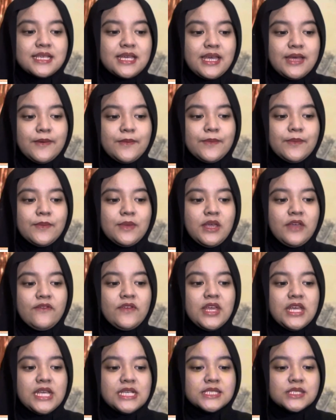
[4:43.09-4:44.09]
him if
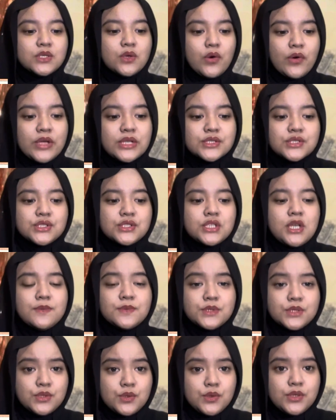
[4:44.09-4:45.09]
he is going to stop
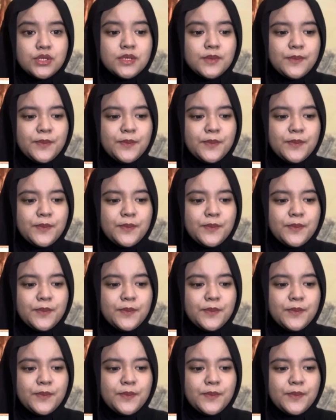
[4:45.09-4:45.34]
soon,